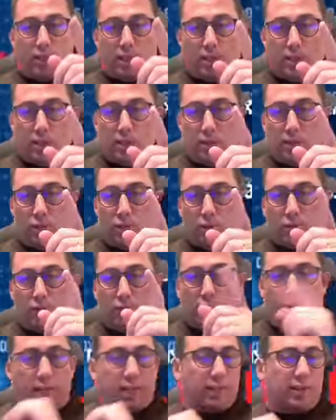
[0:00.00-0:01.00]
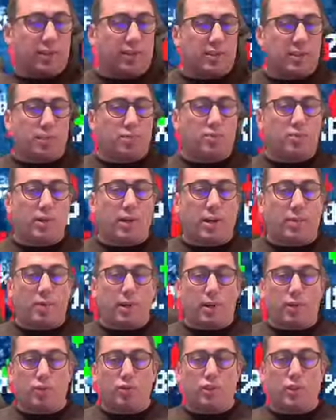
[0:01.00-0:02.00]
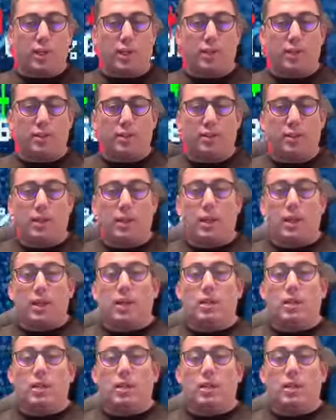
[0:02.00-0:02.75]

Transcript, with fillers: Uh, uh, don't forget to subscribe our channel,